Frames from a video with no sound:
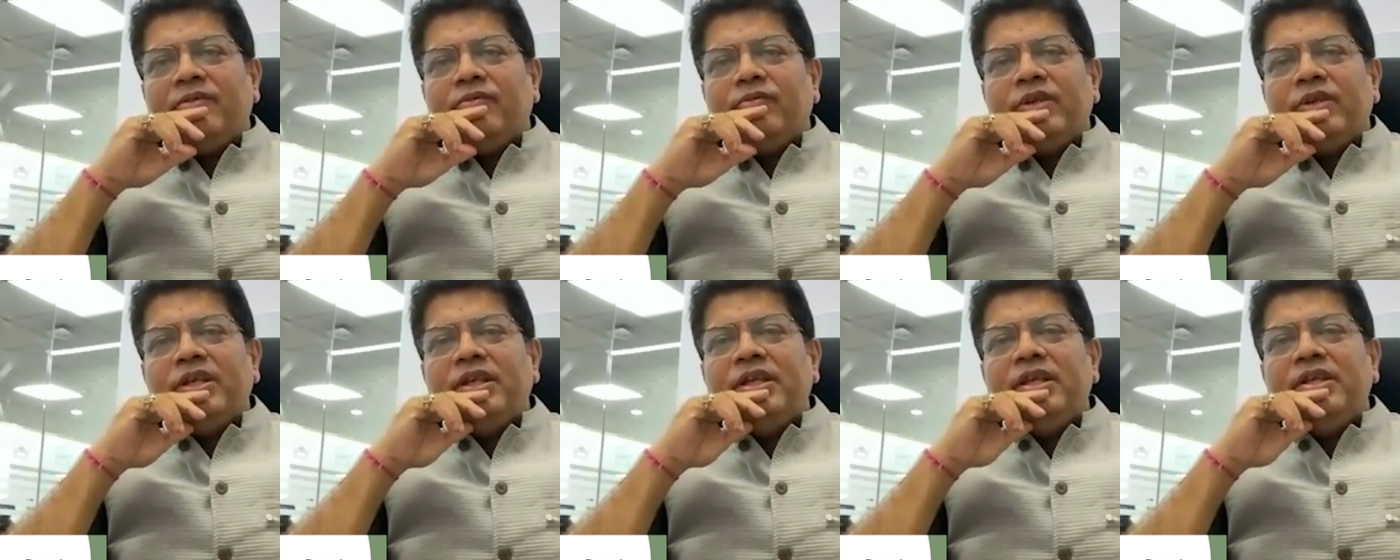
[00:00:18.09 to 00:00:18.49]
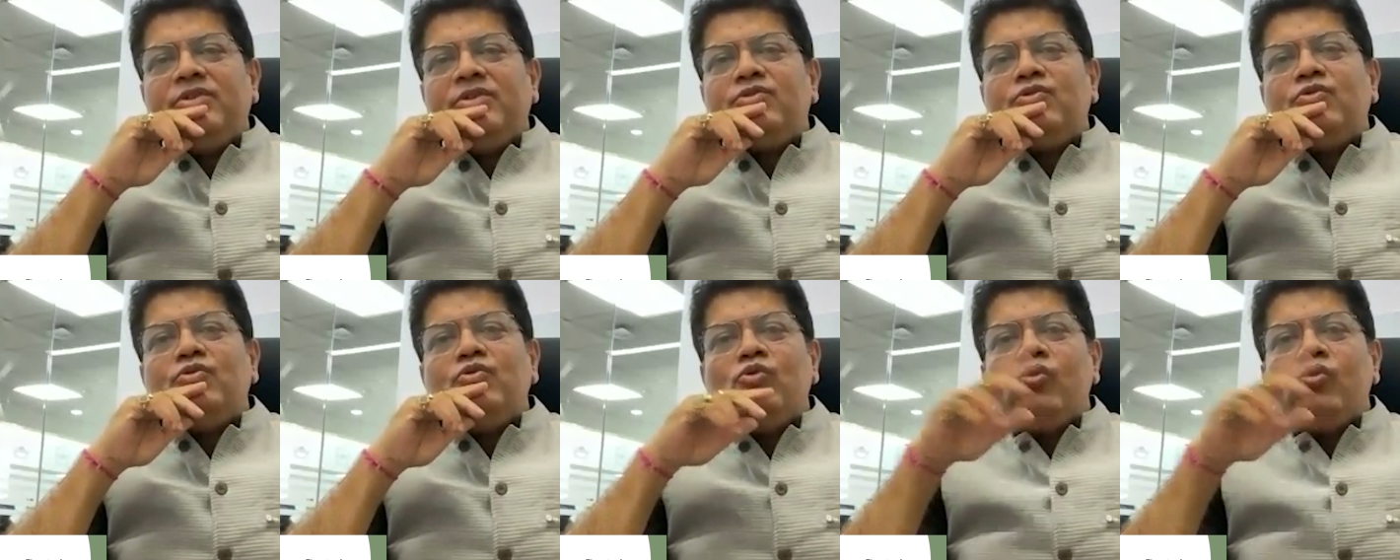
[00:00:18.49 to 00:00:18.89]
we
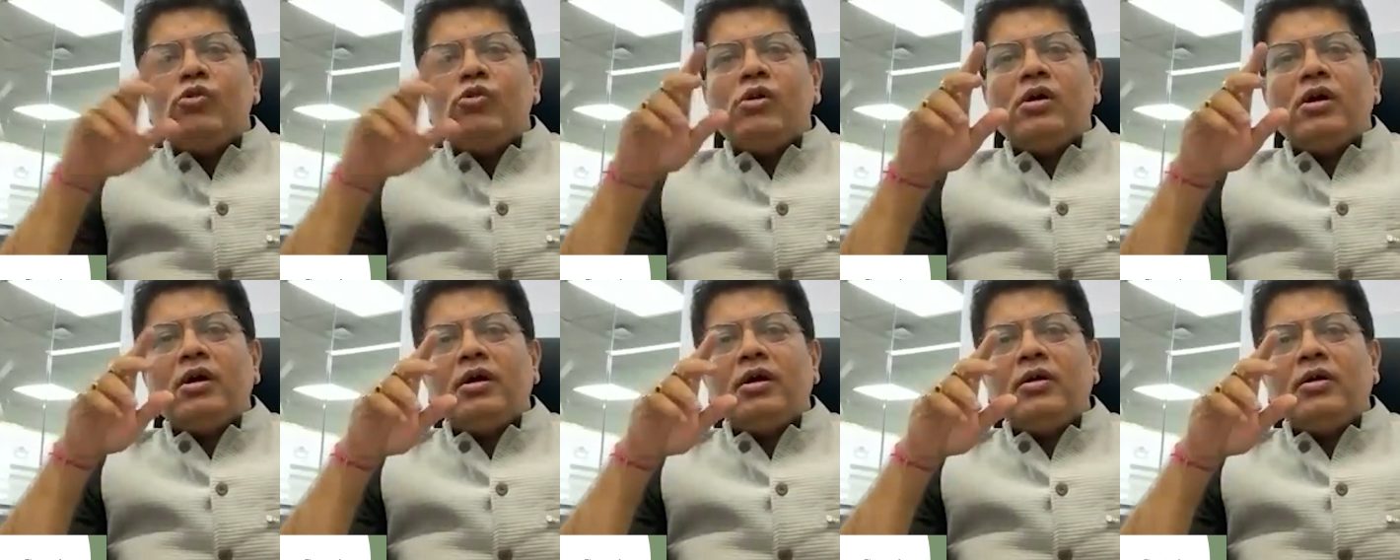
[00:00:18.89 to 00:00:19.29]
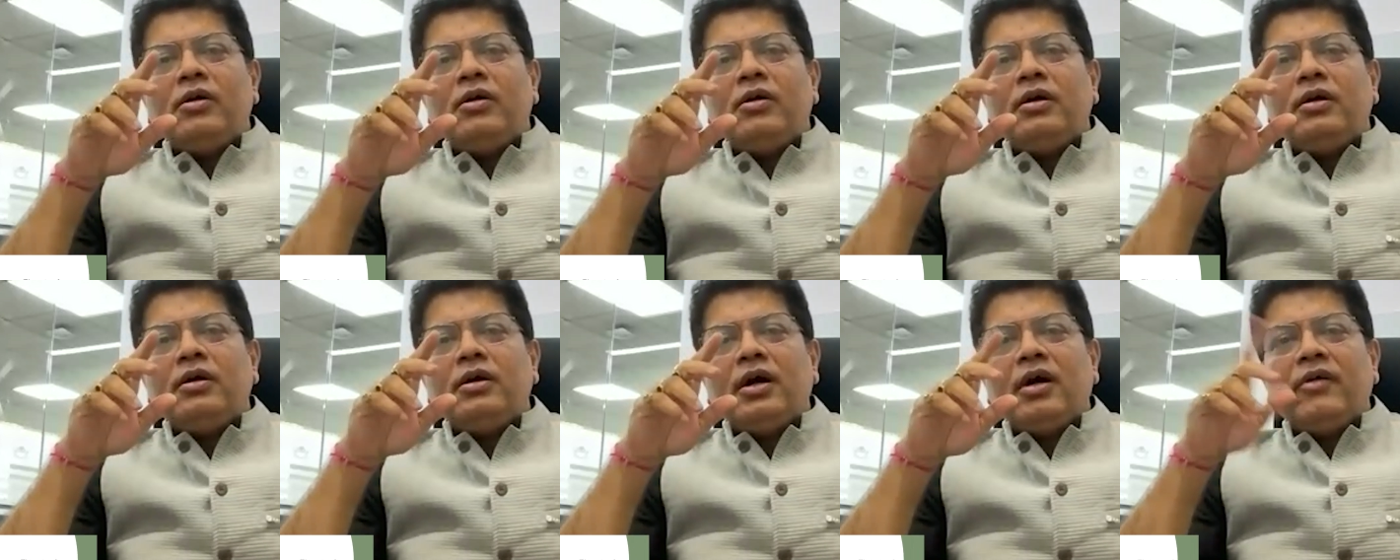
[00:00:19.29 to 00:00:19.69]
need to know
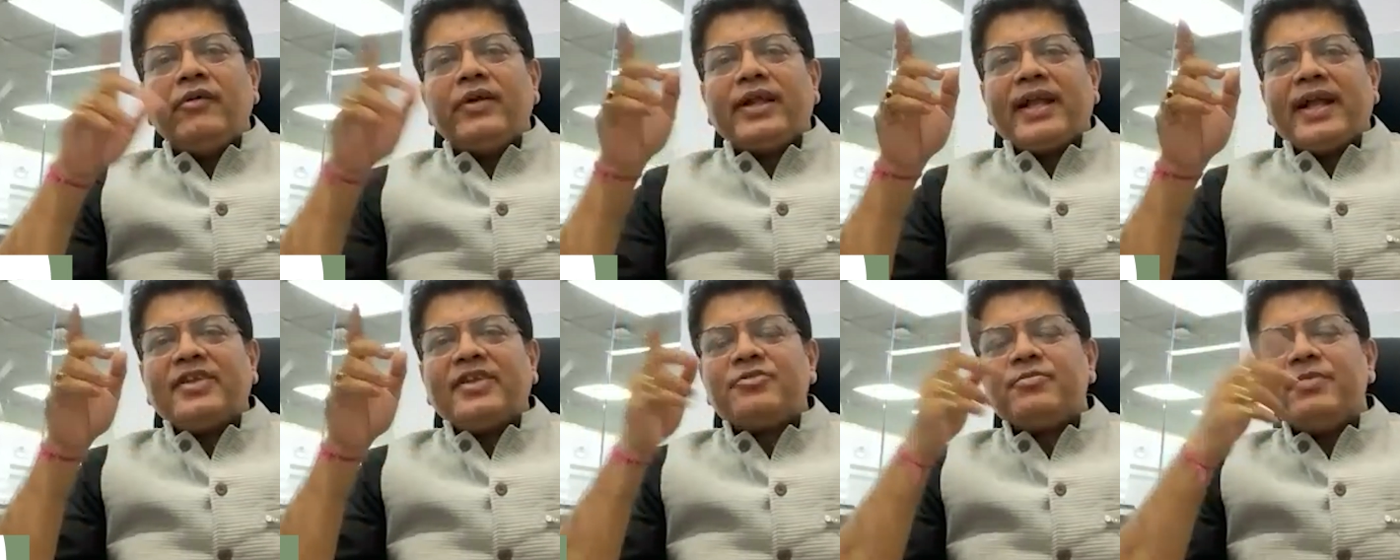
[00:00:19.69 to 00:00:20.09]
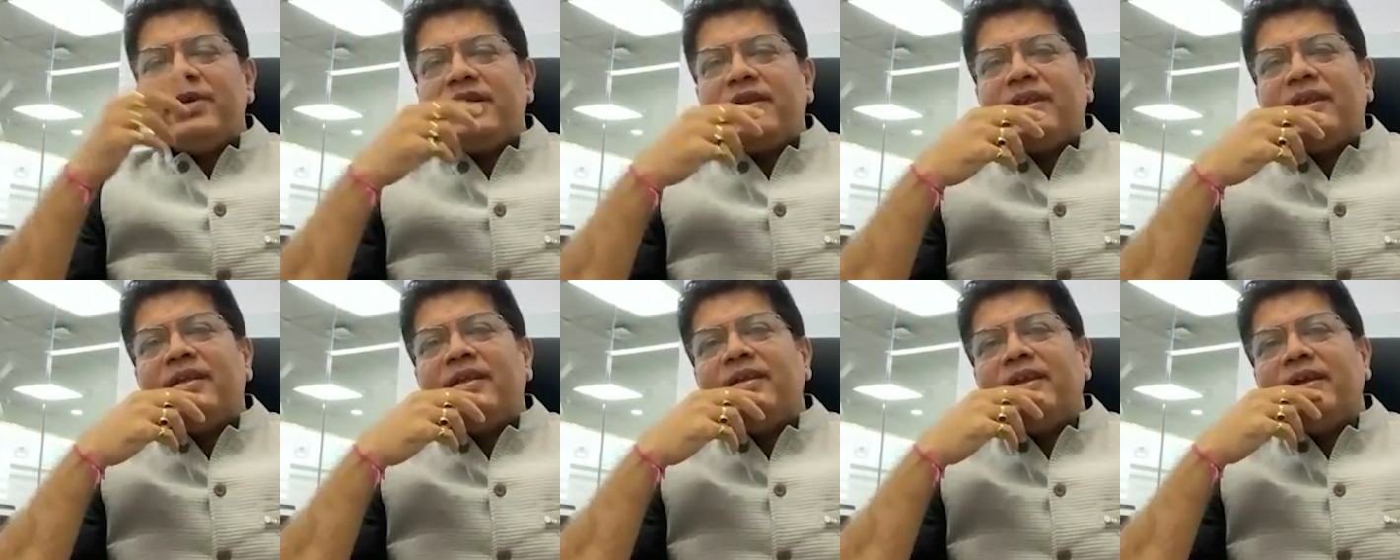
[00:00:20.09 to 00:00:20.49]
our
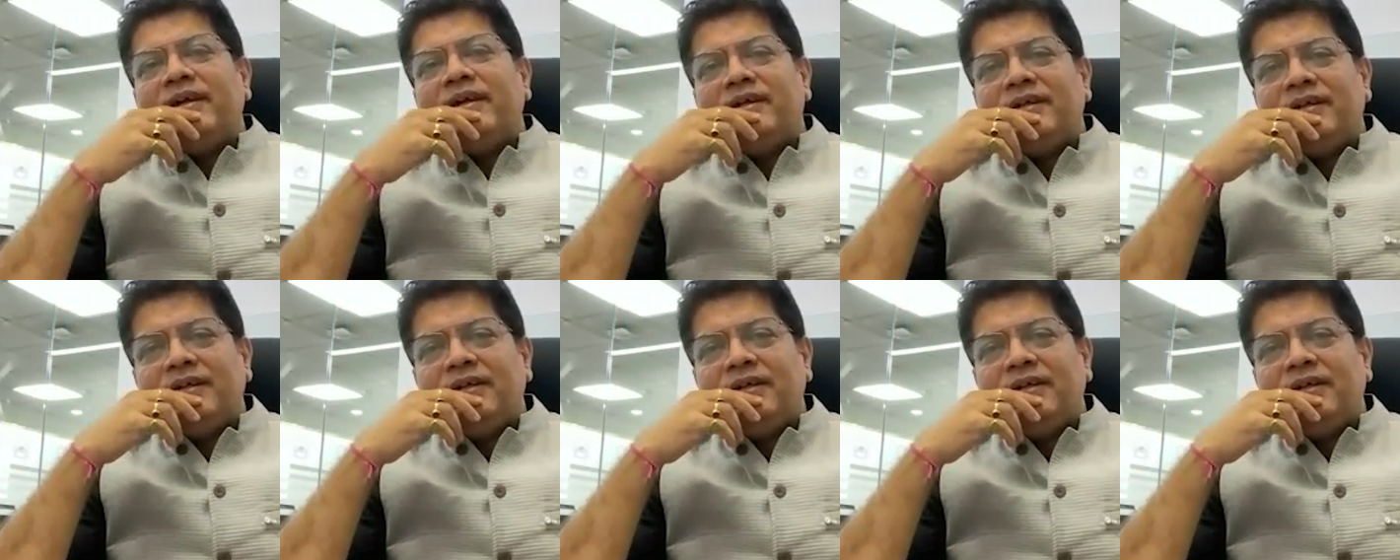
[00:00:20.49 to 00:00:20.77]
catchment area